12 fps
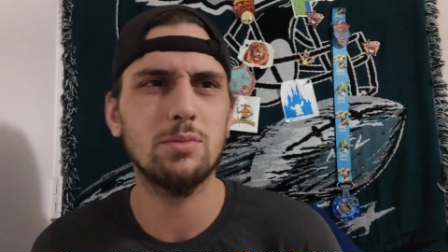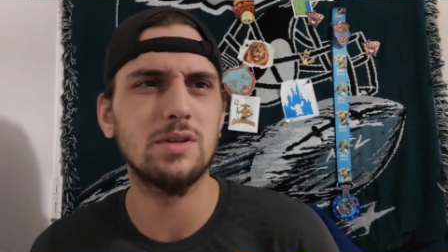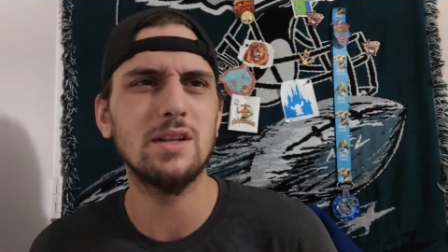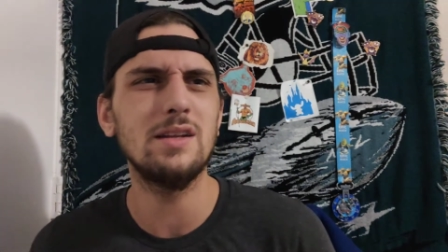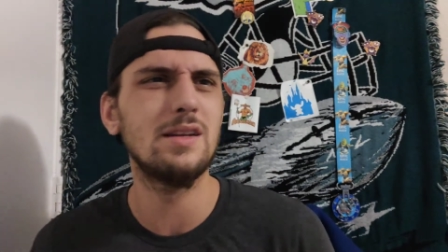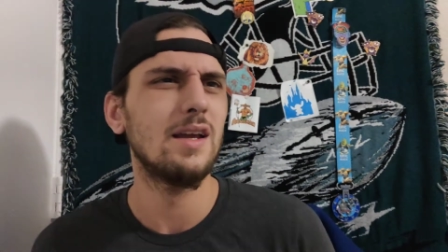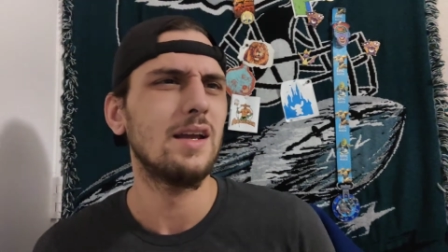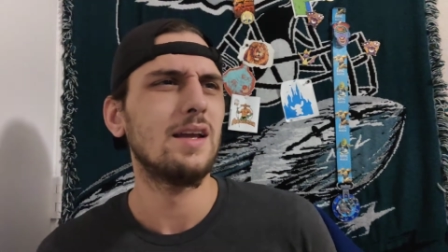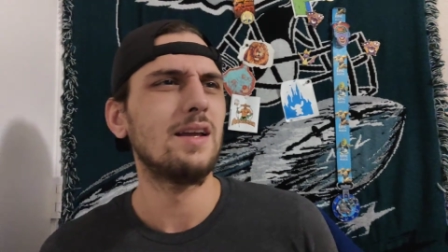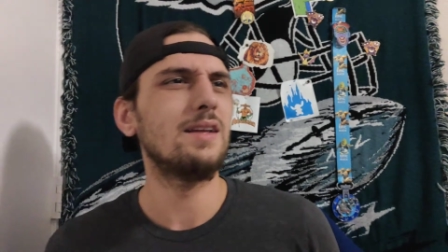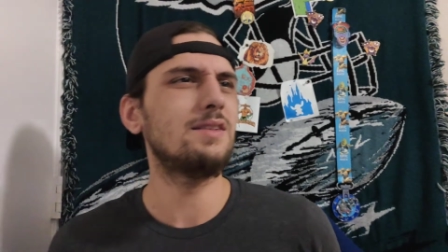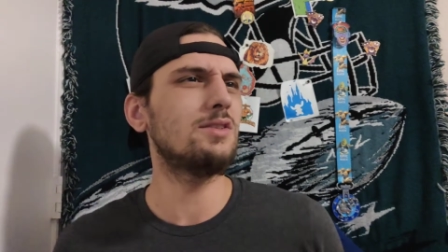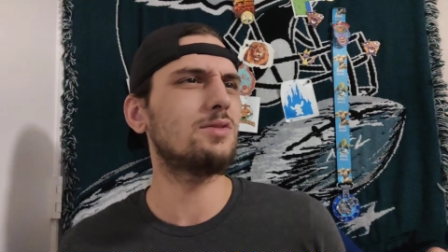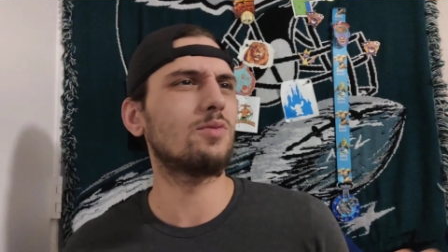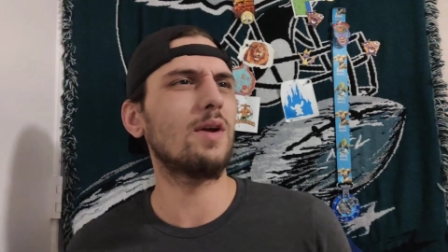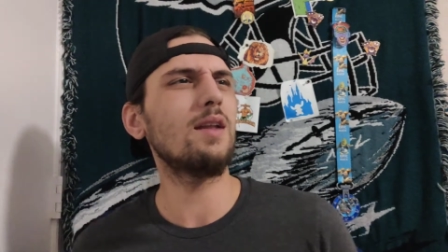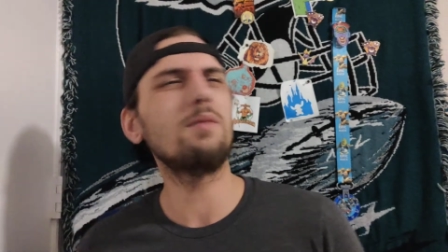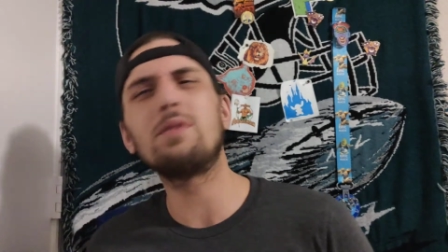But then it just
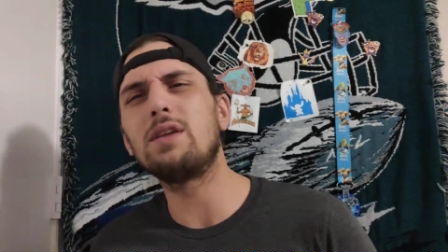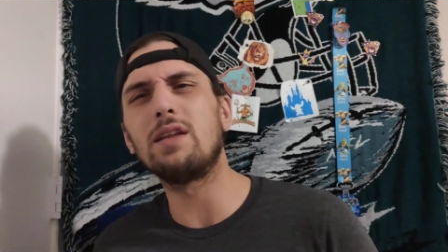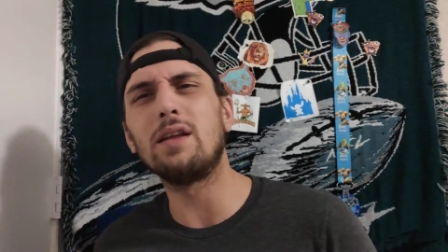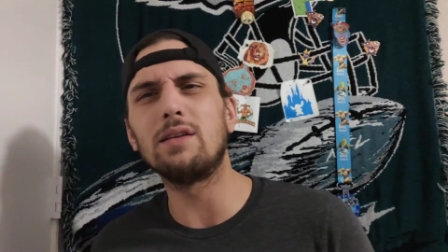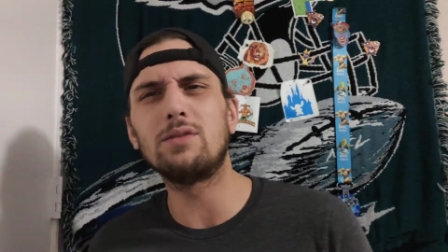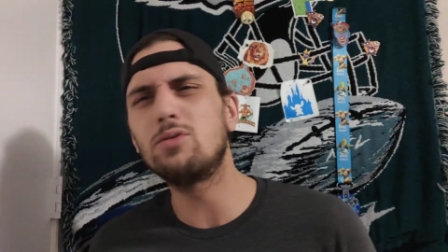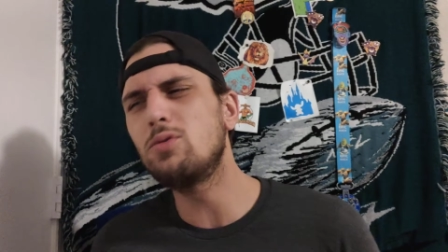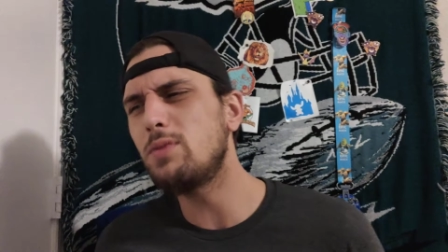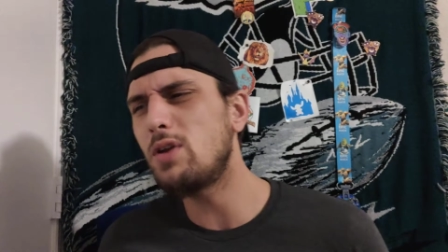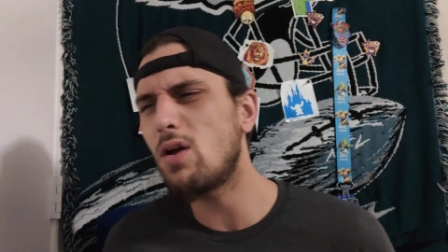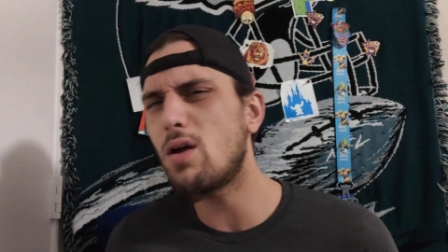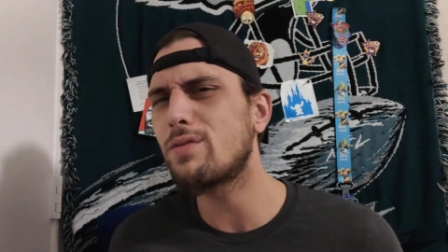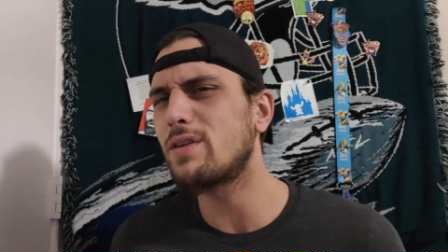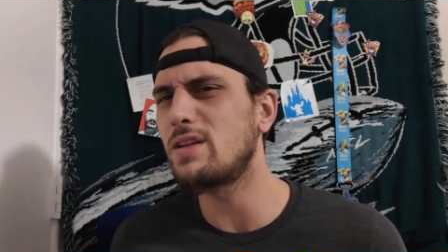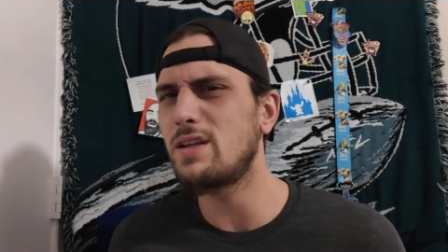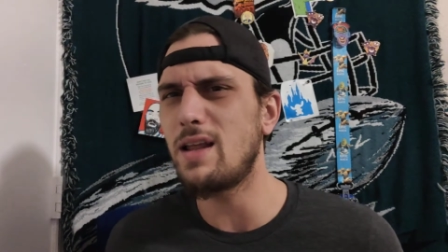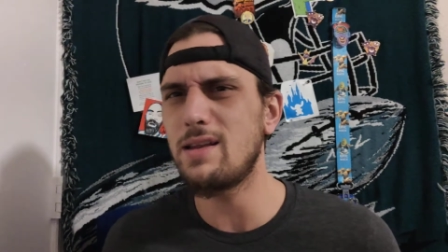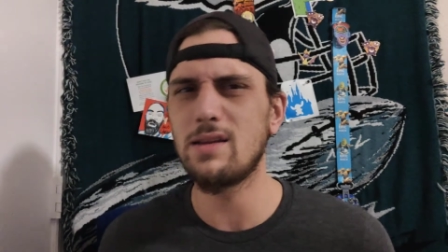randomly threw me off at
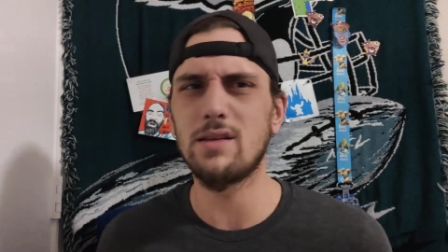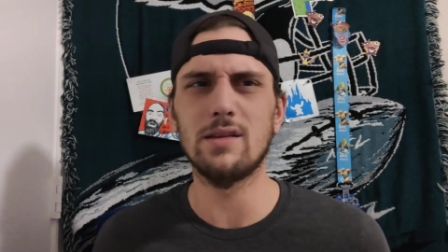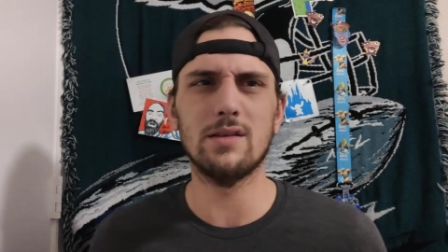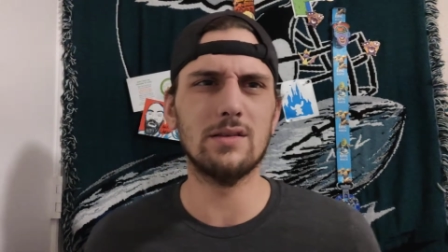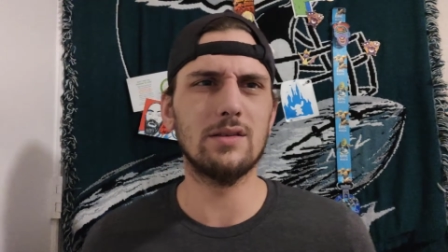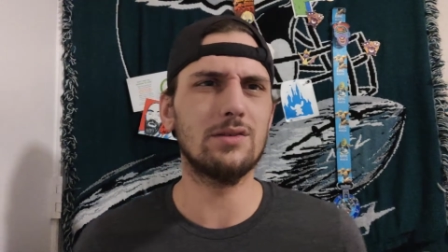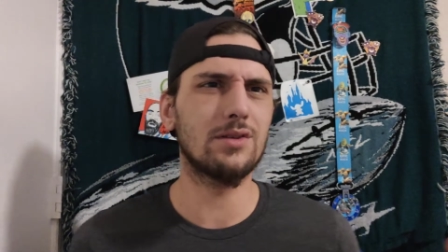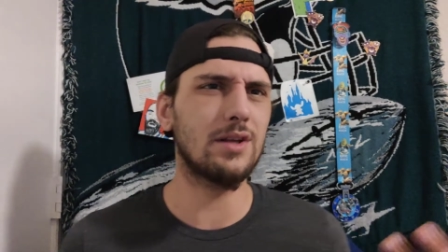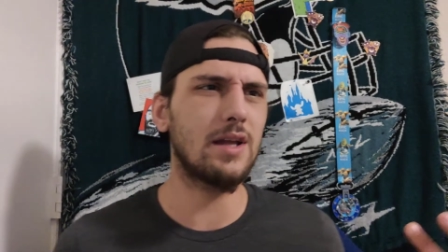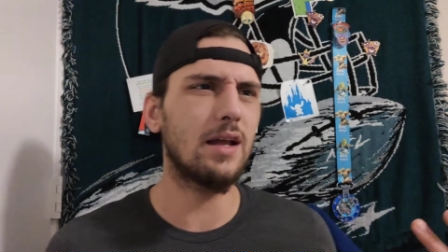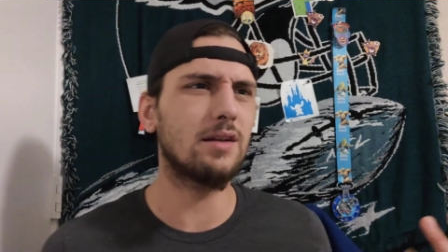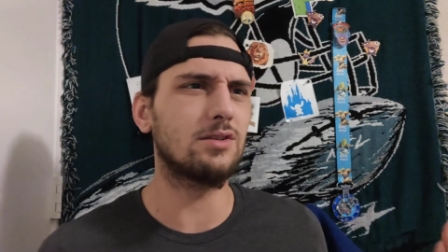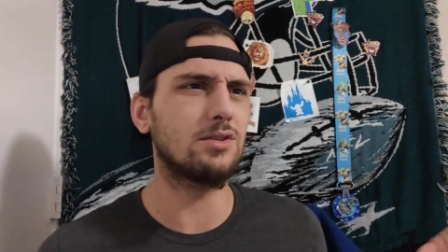the end of near the end.